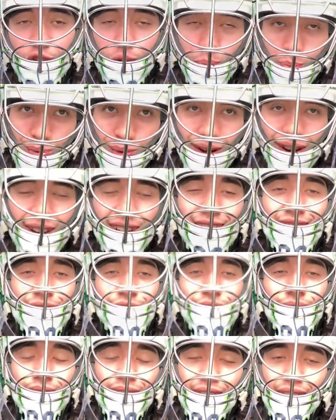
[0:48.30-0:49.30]
your brain or
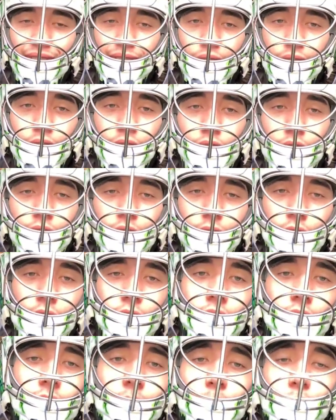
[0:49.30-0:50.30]
your head.
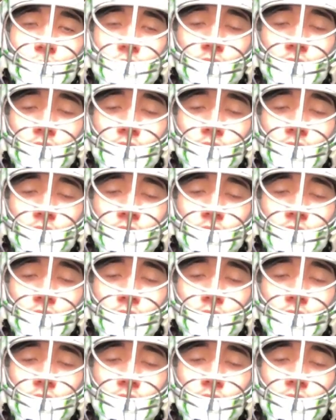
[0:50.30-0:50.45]
Um,